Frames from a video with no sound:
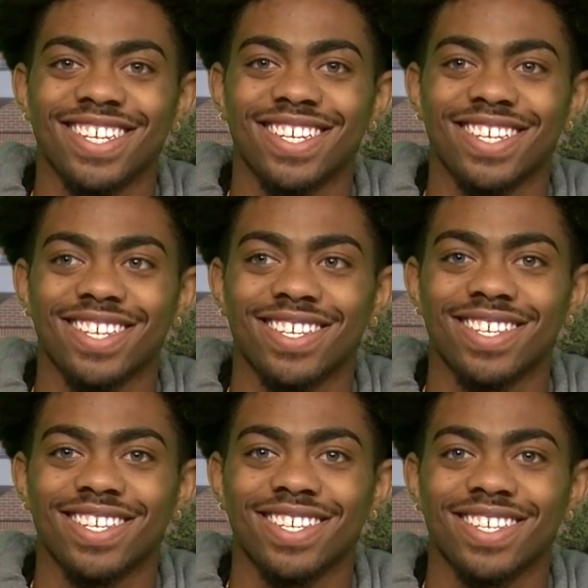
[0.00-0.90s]

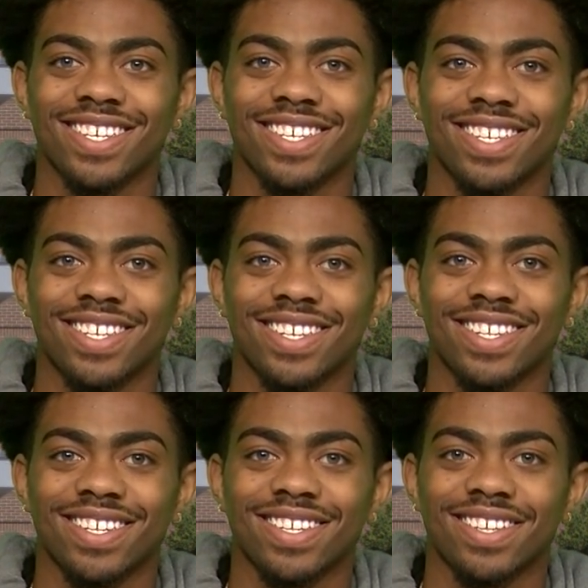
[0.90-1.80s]

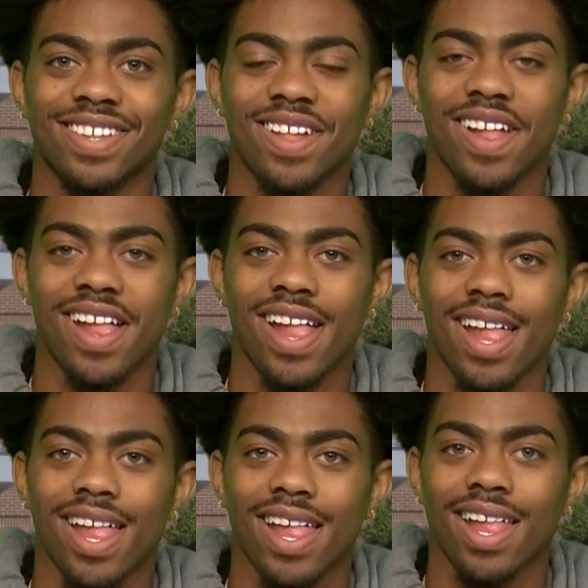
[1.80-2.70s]

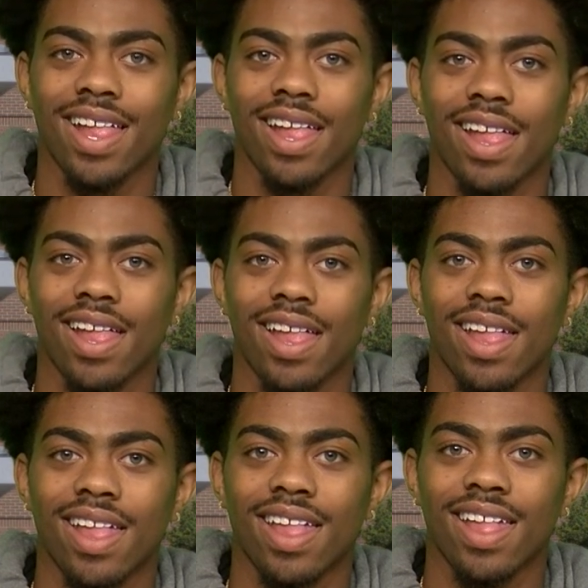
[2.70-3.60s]

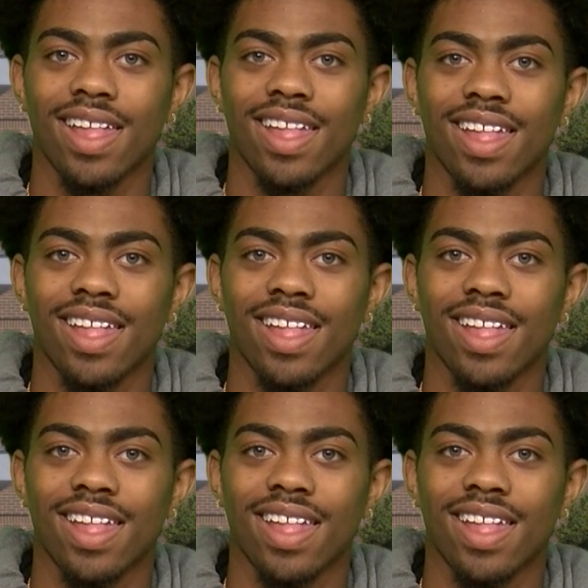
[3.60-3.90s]
No words are spoken by the person on screen.